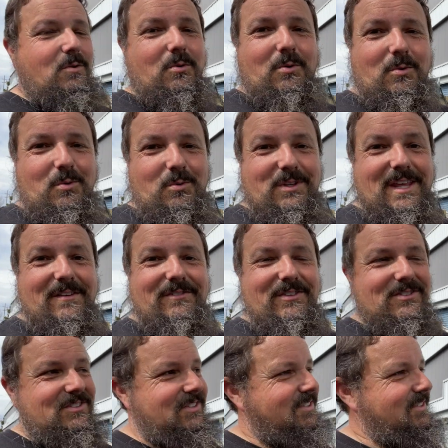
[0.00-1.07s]
whoo, that
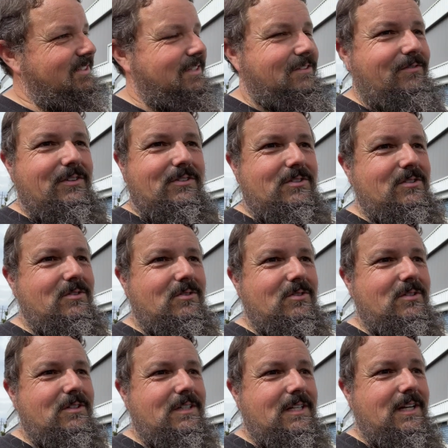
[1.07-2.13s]
feels good. It feels so
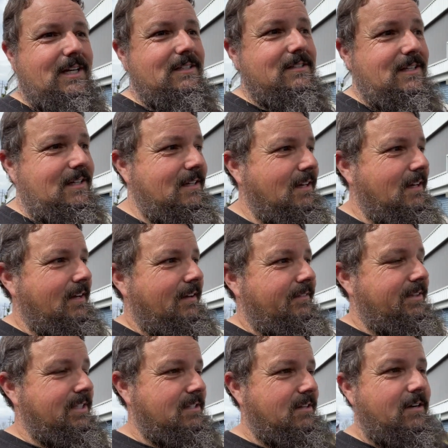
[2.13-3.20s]
good. And I'd say
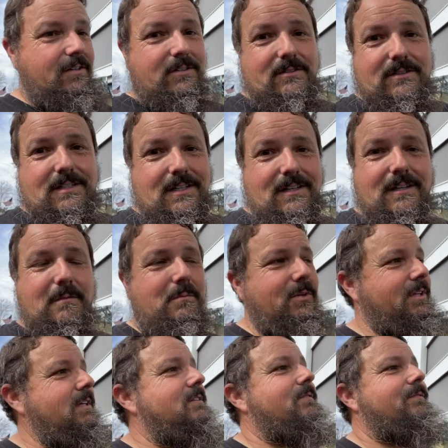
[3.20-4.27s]
this locker is done, but
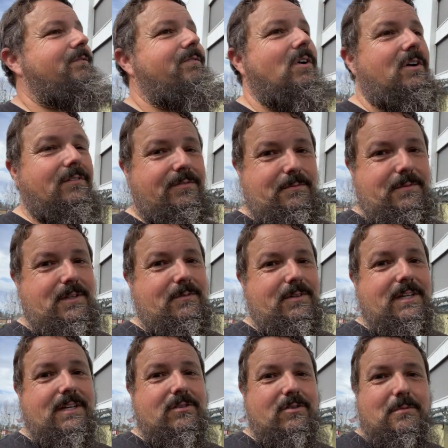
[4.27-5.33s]
it is far from done. We
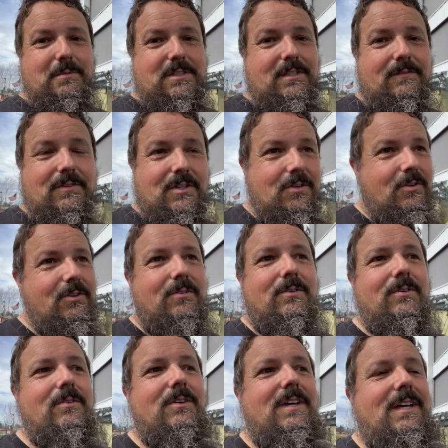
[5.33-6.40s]
got so much stuff to go
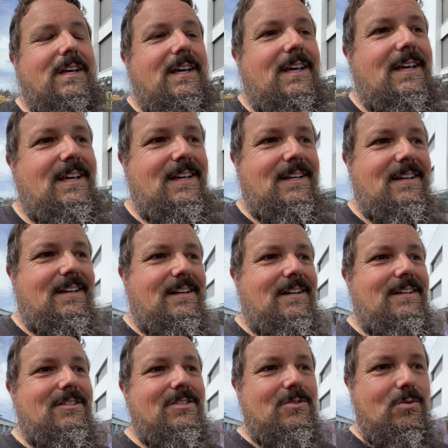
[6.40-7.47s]
through and
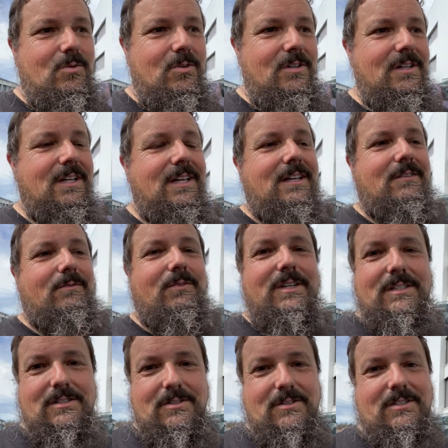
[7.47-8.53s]
uh, sort and
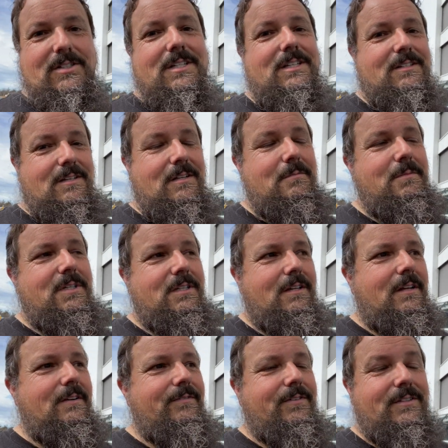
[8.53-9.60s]
research. It's going to be a
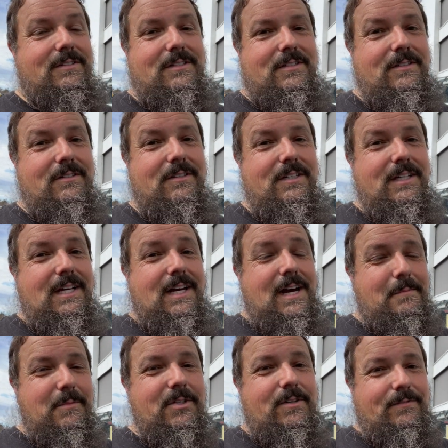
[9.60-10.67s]
lot of fun still.
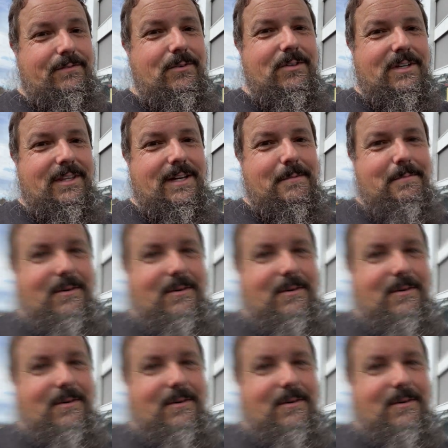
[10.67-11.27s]
I'm looking forward to that